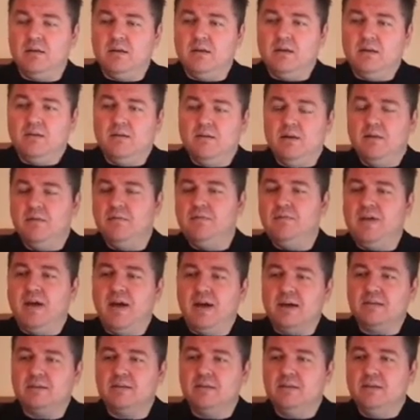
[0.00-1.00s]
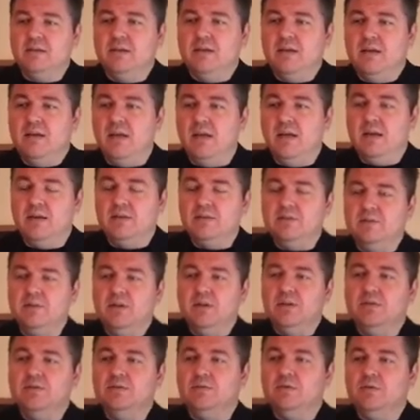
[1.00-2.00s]
in effect,
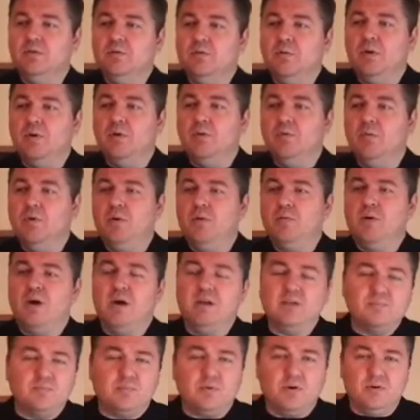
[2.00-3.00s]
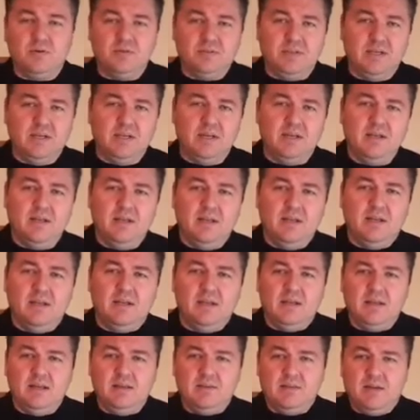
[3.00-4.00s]
and do what Ross Perot did
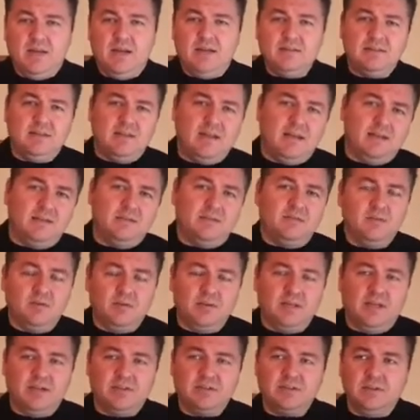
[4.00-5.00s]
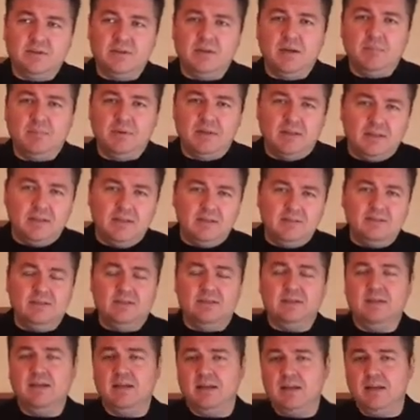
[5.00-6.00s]
in the 1992 election, helping
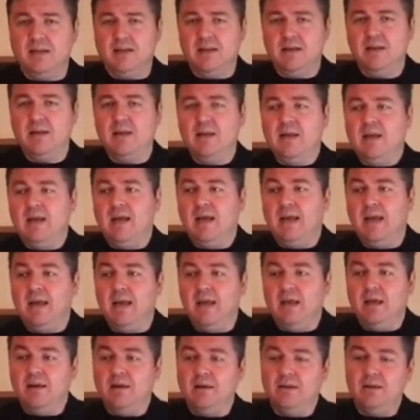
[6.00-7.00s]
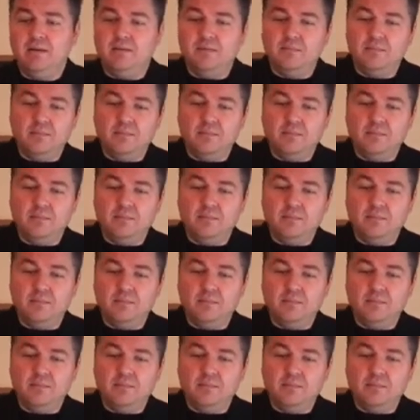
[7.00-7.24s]
Clinton get in and